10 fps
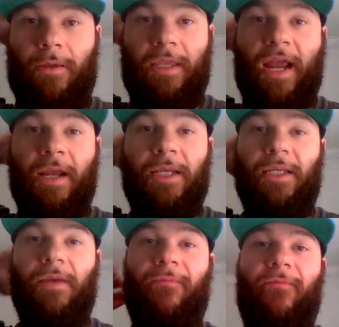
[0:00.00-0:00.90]
That
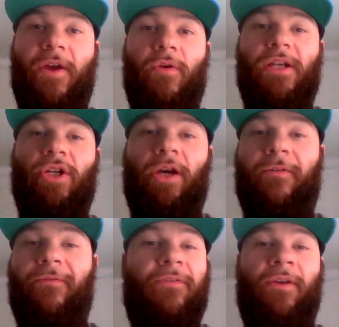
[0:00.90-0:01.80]
is a very
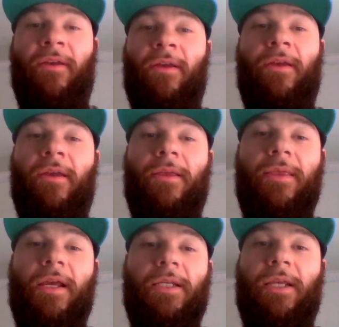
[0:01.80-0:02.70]
tough
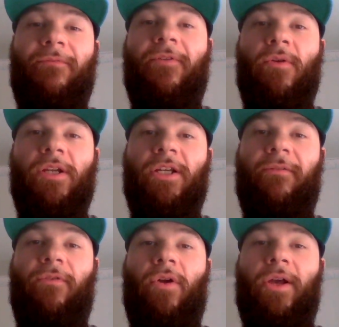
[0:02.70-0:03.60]

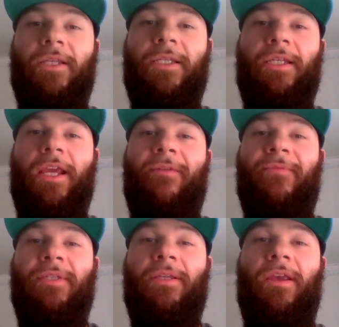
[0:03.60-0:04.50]
loss.
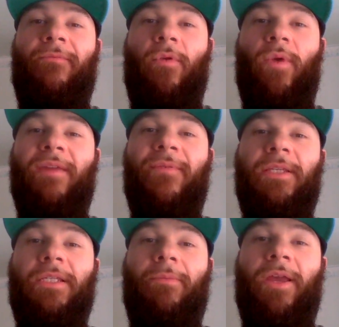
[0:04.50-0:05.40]
If the
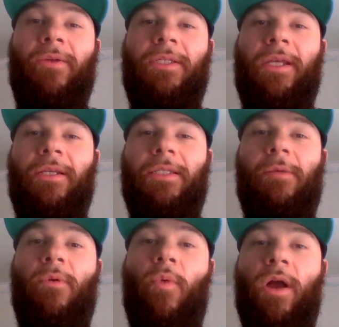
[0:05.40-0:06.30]
Ravens somehow sign
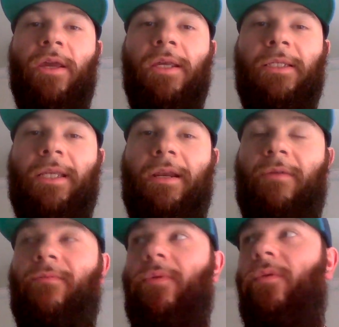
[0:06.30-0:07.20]
Sammy Watkins, then I